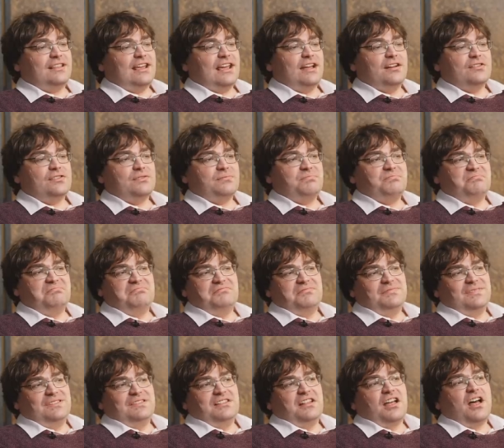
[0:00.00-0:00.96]
are
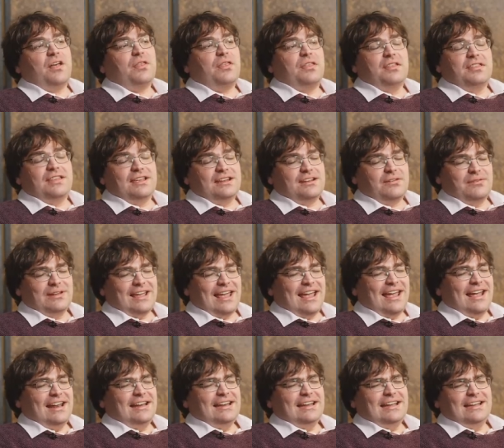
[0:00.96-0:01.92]
nothing. They don't
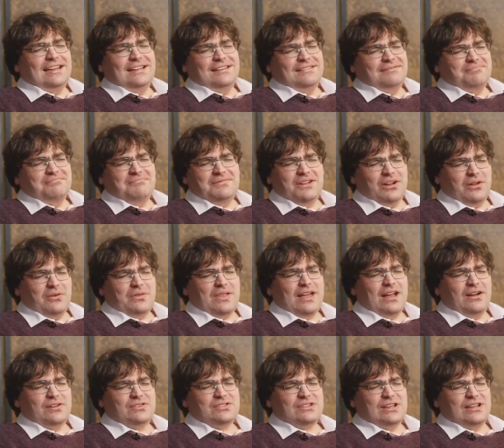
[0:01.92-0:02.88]
get any, you know,
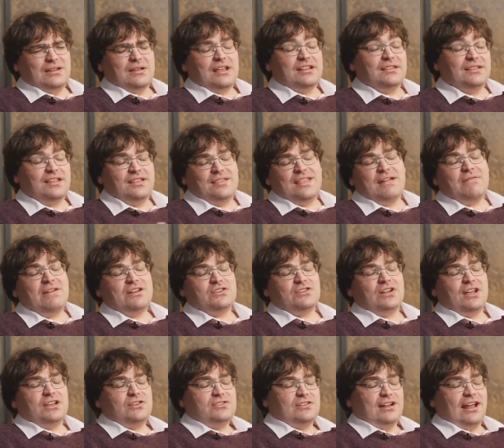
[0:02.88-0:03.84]
and their
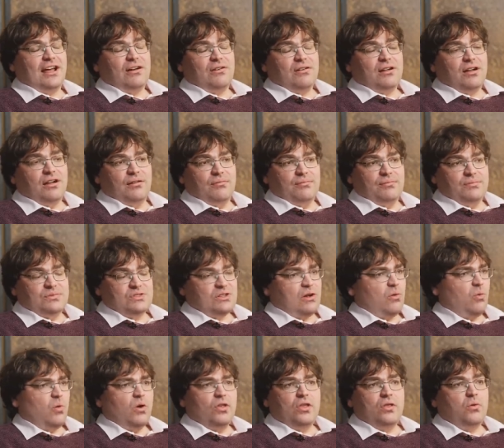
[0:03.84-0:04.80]
educational outcomes
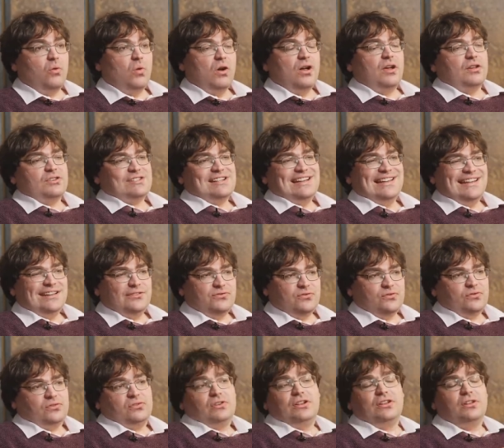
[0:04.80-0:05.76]
are the worst,
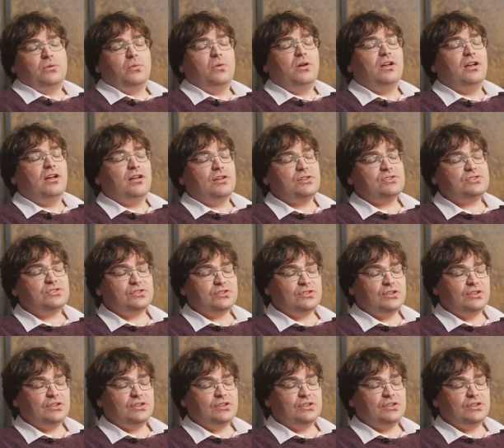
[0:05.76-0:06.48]
literally the worst.